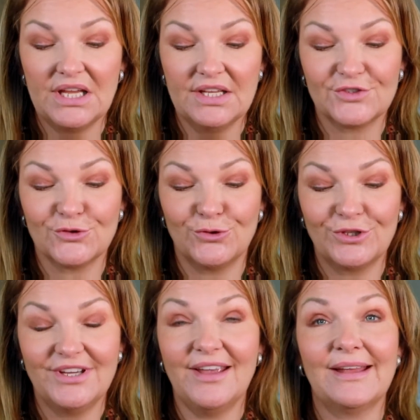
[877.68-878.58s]
So
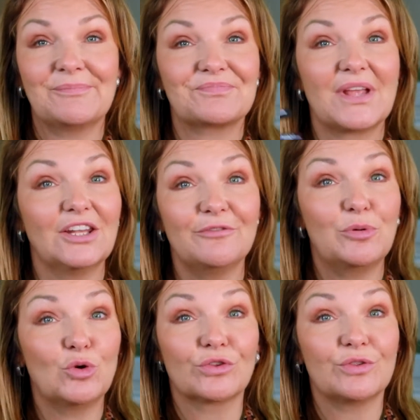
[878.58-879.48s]
yeah, I love
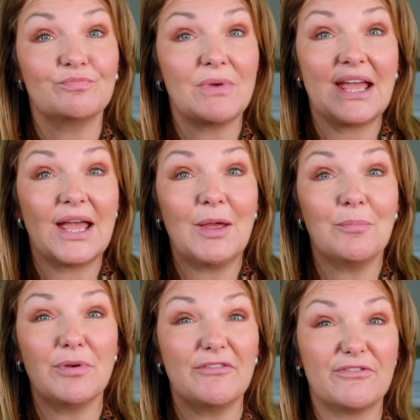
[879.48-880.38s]
both.
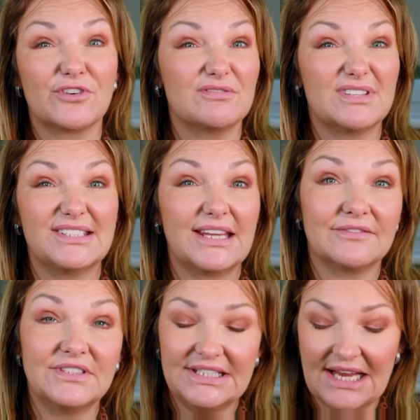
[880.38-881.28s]
But for the sake of
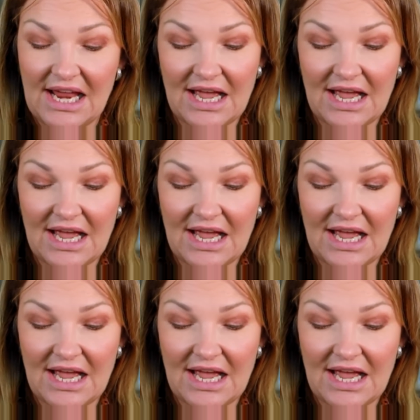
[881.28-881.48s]
today,